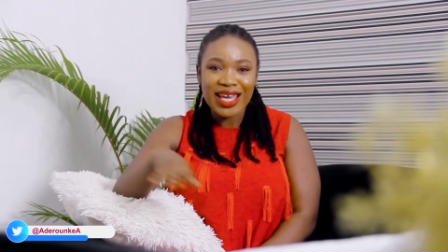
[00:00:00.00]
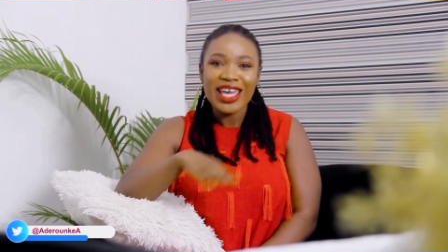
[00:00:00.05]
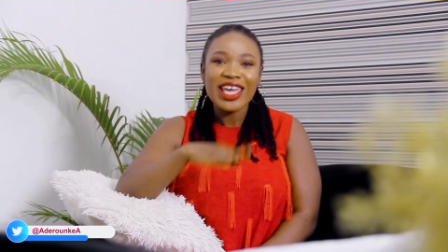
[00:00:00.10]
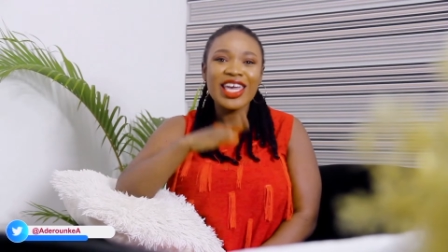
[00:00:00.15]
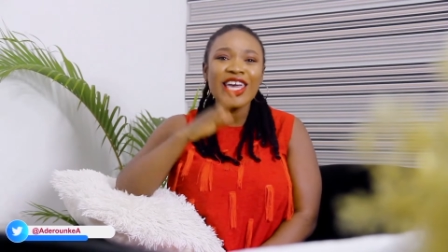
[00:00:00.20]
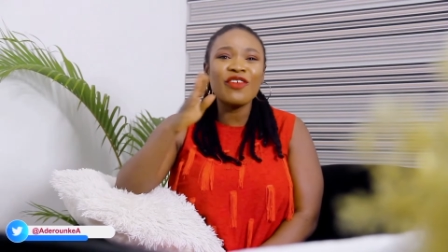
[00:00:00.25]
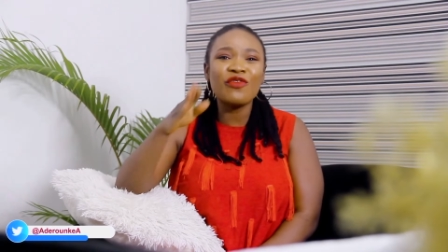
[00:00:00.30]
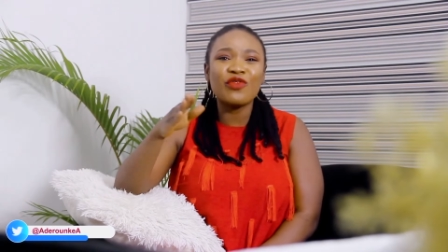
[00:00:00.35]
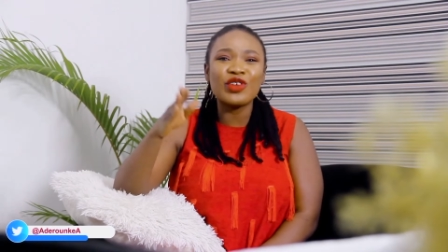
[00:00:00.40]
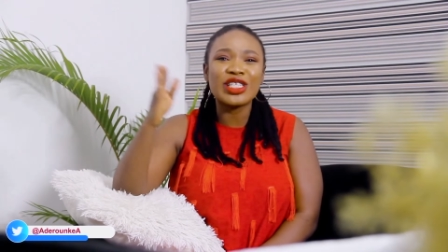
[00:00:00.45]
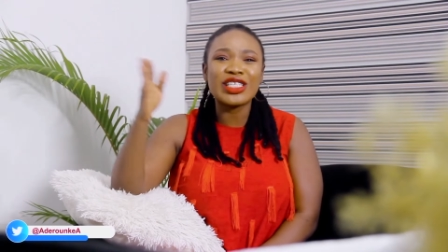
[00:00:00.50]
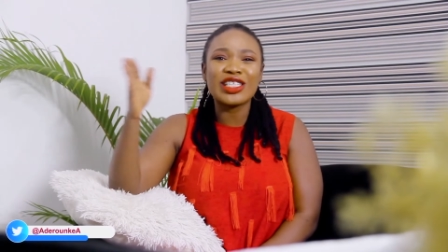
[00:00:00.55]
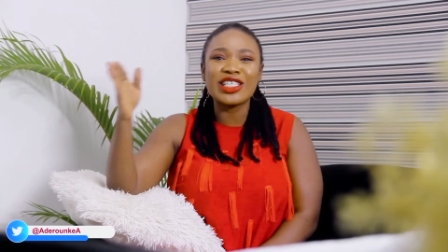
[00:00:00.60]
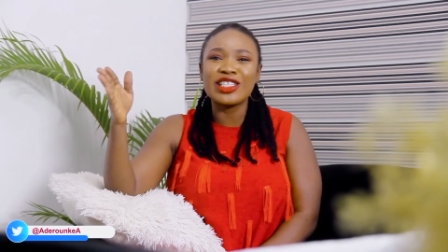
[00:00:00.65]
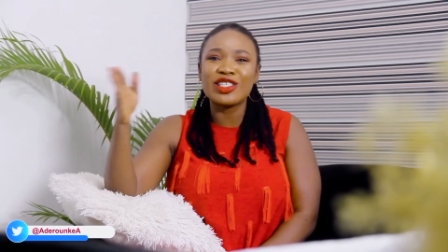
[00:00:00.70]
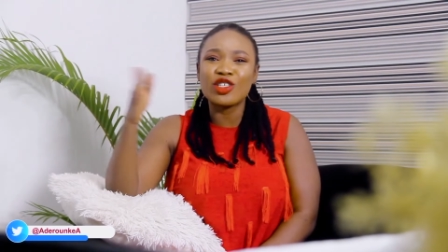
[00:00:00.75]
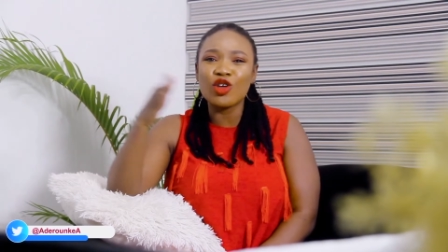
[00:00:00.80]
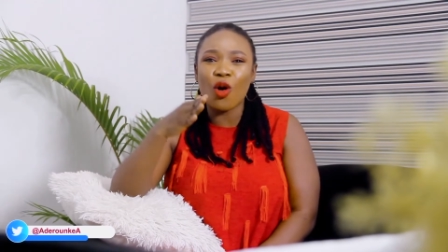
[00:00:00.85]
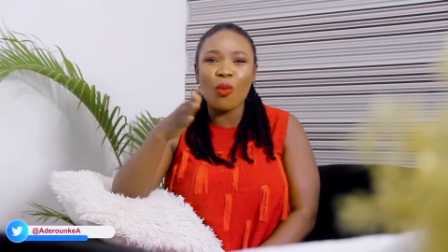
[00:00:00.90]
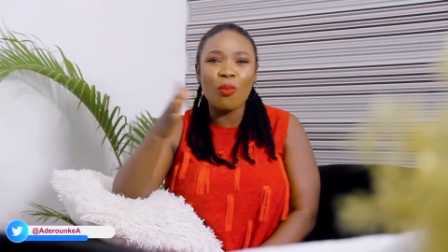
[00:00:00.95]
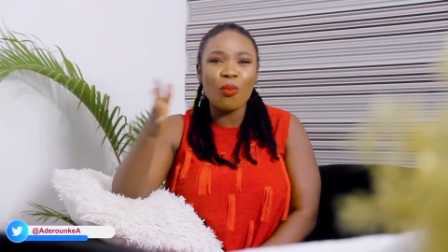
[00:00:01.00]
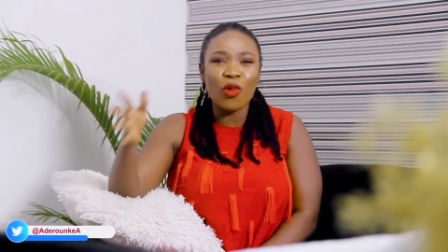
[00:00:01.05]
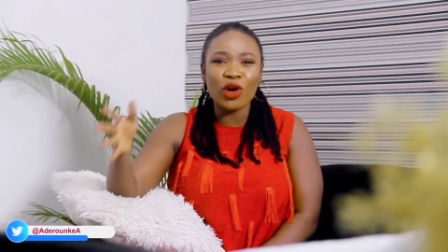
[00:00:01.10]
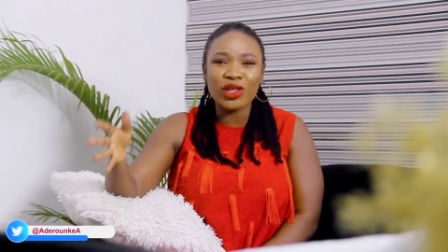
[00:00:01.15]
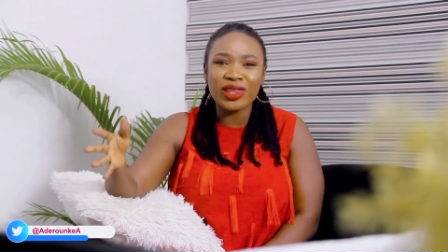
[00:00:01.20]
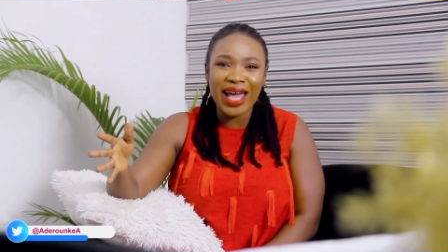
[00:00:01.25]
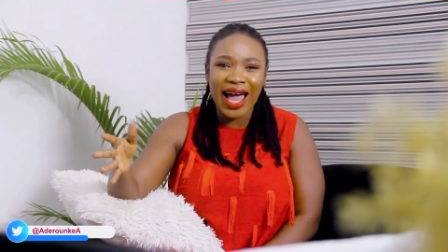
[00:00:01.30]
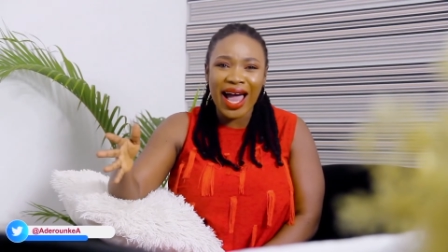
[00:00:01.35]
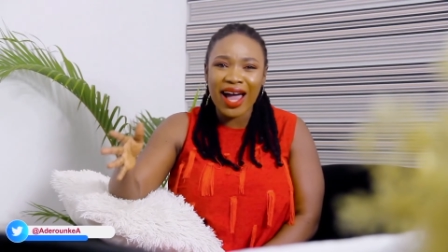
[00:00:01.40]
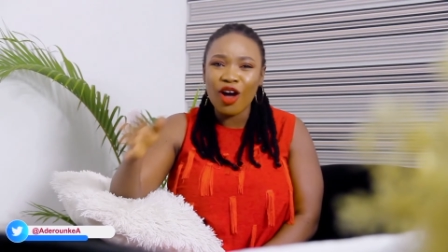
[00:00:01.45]
If it is your
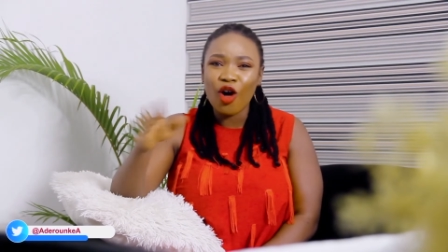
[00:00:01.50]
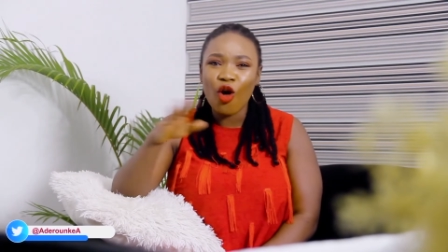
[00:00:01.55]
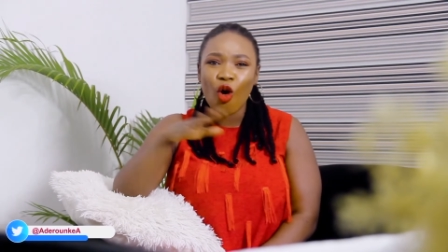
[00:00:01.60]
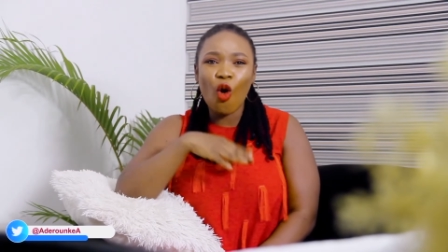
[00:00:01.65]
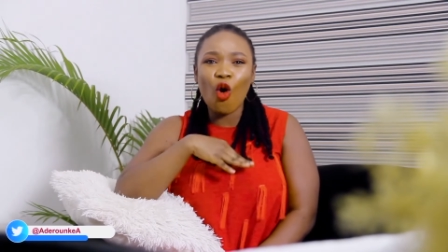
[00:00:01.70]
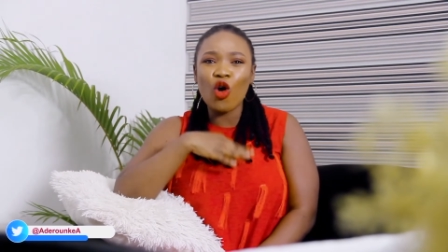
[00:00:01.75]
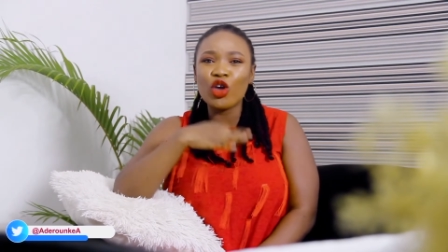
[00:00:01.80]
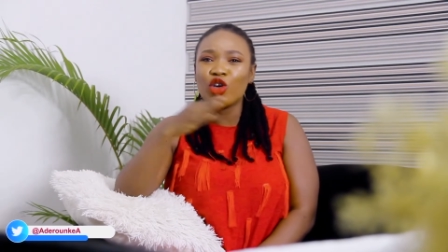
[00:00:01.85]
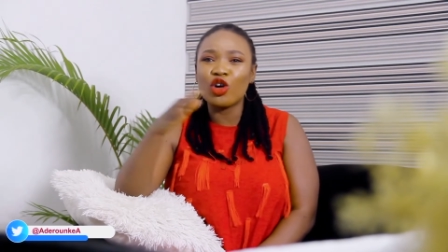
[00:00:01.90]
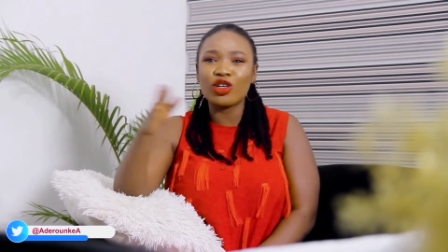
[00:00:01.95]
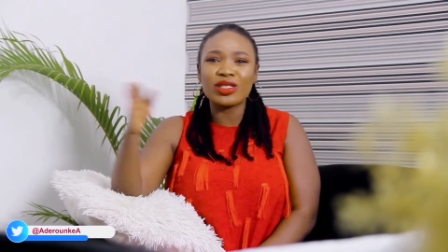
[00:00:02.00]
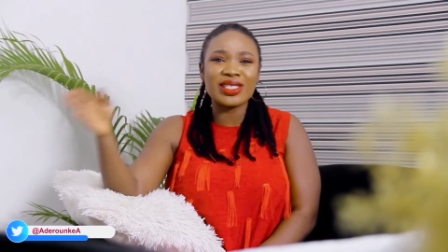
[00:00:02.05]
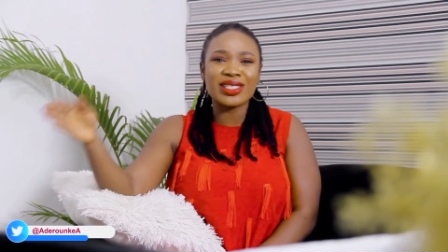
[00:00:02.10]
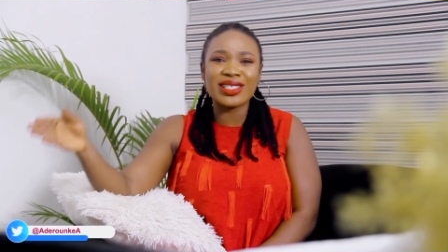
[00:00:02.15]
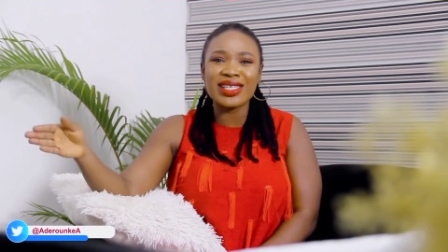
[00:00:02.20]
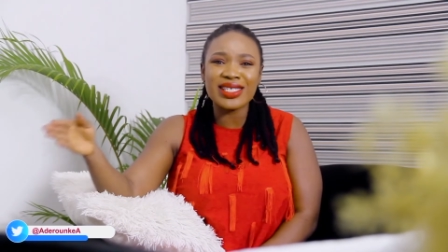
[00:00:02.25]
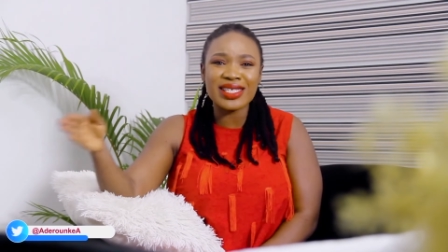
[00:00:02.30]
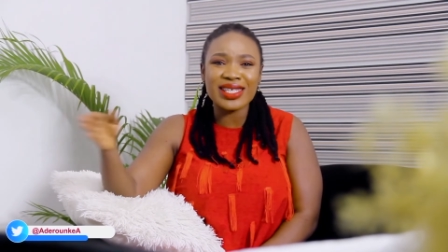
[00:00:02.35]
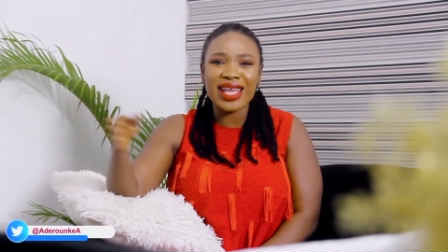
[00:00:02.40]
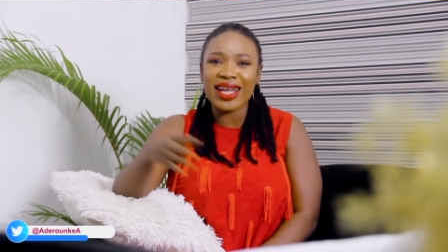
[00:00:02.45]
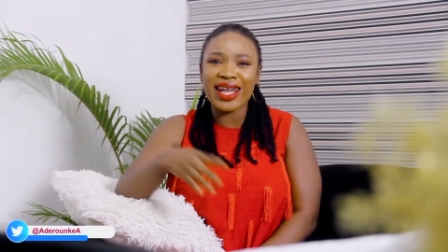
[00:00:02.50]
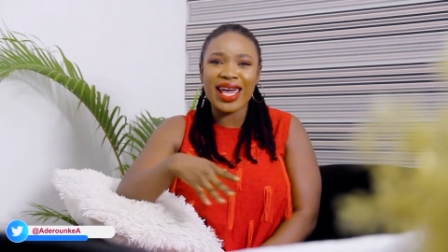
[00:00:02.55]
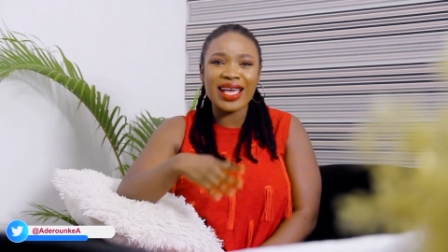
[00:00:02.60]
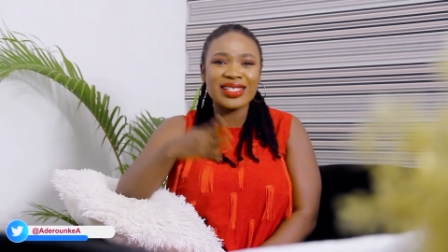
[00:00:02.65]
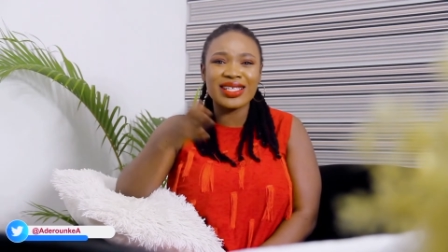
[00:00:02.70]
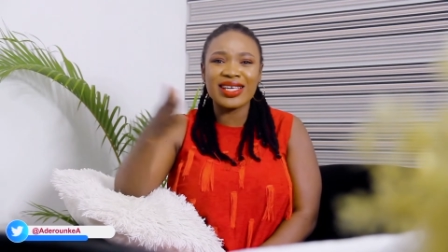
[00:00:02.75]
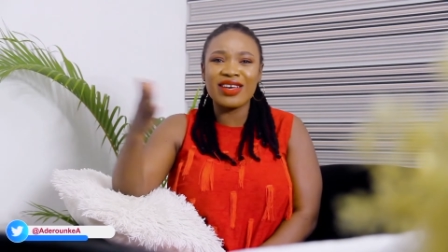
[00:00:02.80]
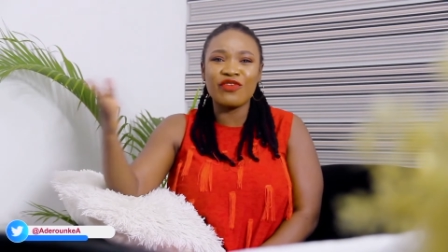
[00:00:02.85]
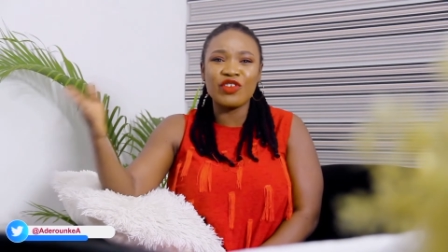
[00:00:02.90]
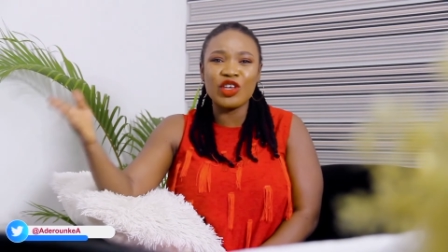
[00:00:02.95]
mother or your sister that
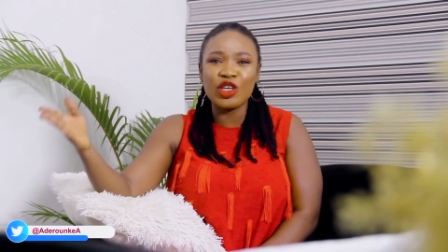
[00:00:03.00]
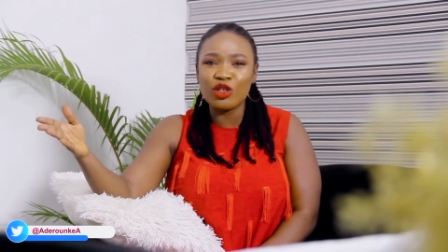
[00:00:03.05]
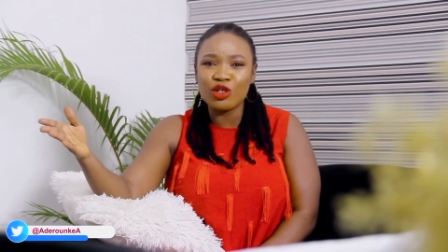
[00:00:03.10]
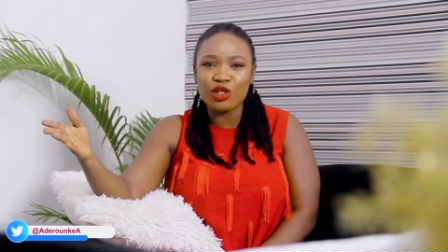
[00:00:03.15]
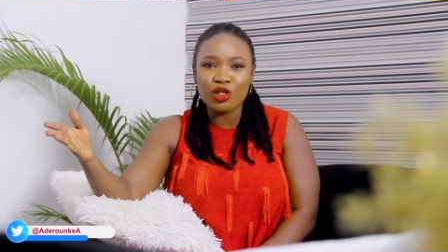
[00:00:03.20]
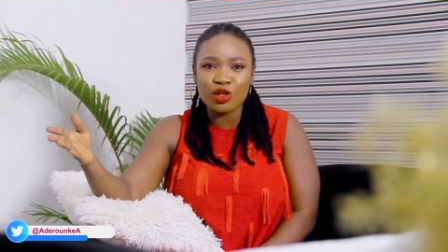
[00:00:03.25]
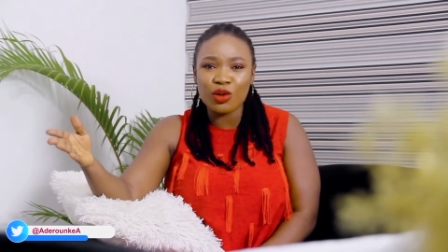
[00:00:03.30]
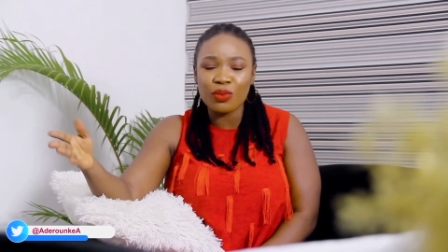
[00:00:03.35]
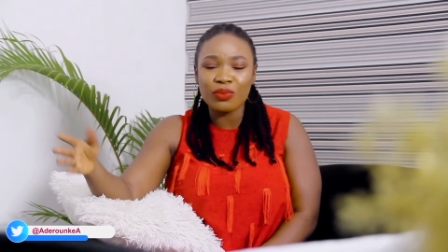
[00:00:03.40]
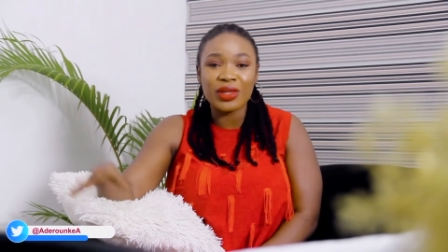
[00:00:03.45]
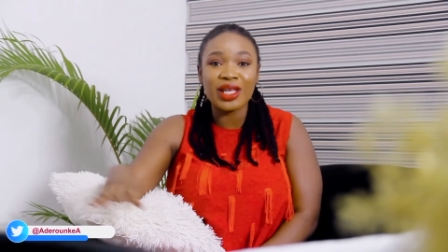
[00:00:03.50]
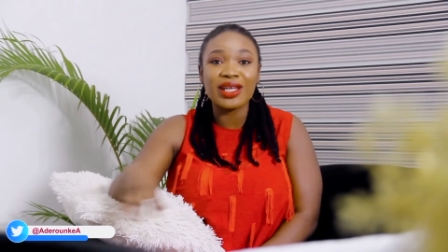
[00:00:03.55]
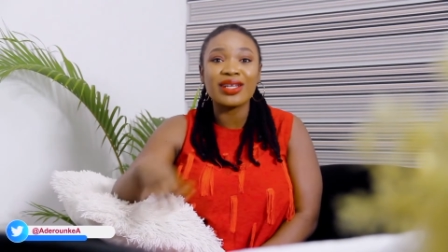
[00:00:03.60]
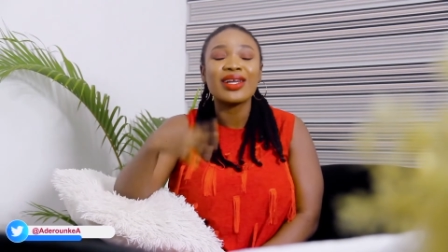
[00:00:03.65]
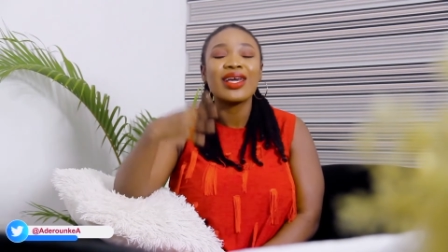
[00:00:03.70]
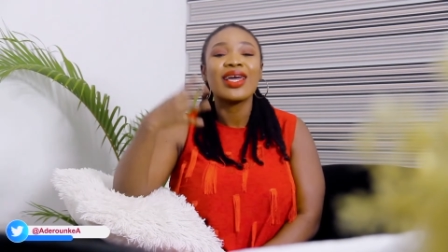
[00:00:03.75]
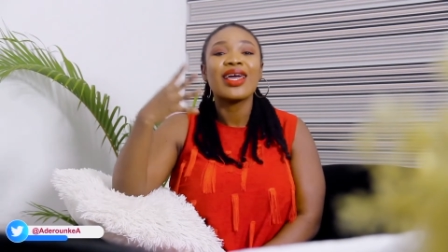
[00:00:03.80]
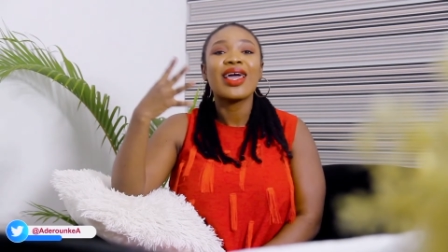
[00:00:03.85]
is giving you something,